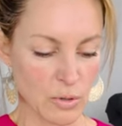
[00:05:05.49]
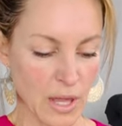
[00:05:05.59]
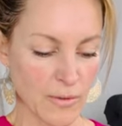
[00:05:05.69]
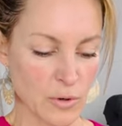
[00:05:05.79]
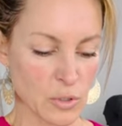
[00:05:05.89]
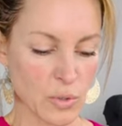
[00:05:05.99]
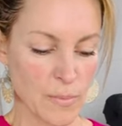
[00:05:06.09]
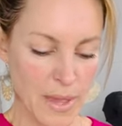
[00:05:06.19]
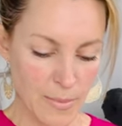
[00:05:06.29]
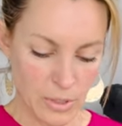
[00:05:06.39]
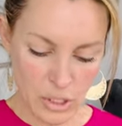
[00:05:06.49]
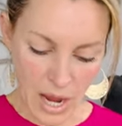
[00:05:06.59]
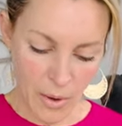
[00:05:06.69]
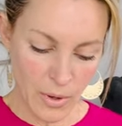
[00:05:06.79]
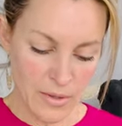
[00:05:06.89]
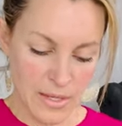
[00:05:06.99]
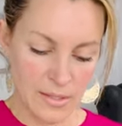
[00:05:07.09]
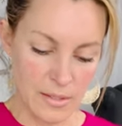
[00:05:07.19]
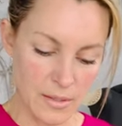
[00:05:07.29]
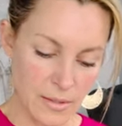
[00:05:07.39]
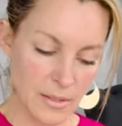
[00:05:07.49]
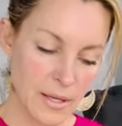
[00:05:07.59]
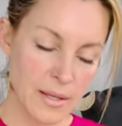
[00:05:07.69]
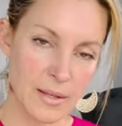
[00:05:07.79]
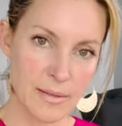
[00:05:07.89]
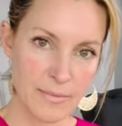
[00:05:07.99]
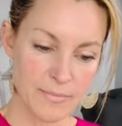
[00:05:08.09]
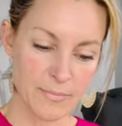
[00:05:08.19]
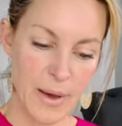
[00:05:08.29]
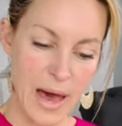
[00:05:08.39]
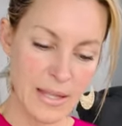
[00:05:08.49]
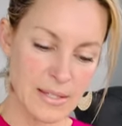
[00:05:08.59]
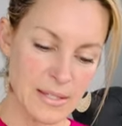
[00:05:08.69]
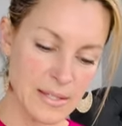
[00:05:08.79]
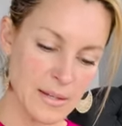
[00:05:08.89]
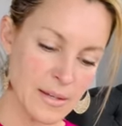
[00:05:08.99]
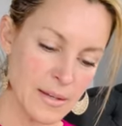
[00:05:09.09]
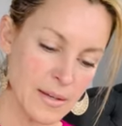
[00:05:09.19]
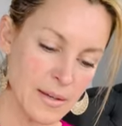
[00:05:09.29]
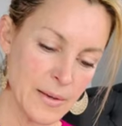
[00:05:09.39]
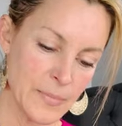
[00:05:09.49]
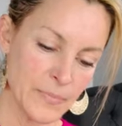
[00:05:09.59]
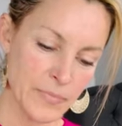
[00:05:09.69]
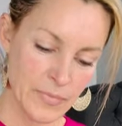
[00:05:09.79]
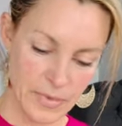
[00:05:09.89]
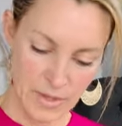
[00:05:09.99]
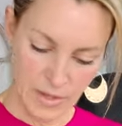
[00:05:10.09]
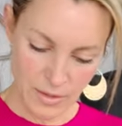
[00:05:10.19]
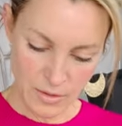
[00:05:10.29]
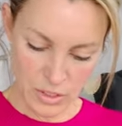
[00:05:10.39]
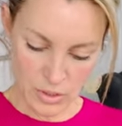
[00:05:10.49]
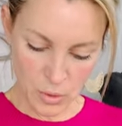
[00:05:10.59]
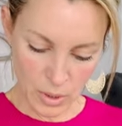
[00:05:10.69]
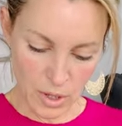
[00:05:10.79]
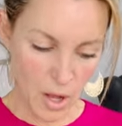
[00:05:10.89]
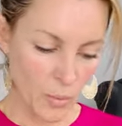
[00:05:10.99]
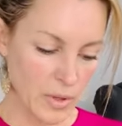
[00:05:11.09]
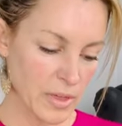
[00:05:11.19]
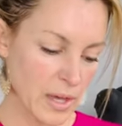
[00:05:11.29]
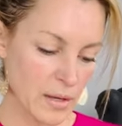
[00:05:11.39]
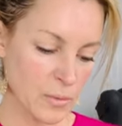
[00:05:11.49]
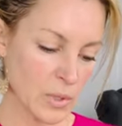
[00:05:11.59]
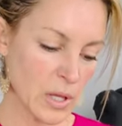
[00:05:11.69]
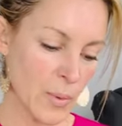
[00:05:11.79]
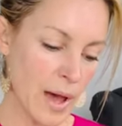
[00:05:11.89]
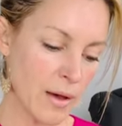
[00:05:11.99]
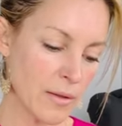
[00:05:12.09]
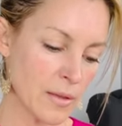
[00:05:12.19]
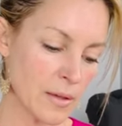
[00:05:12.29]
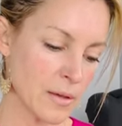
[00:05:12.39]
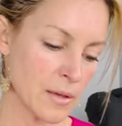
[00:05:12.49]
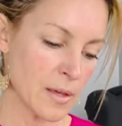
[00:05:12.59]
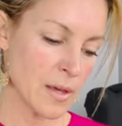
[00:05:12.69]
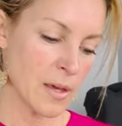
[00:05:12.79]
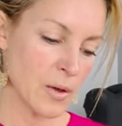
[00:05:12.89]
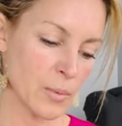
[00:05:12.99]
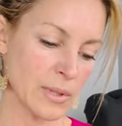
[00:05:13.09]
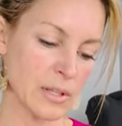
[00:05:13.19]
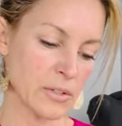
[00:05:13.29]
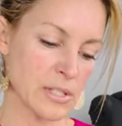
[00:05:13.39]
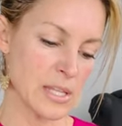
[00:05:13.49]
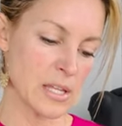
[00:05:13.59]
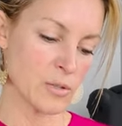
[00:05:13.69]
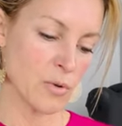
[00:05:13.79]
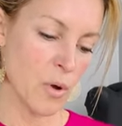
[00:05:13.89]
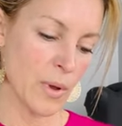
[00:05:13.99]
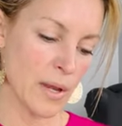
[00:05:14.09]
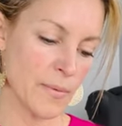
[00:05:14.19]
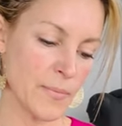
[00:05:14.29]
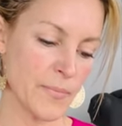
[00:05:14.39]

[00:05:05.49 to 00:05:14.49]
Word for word: Like if you're doing a baby shower, these little pots just go along with it really well with little seeds growing.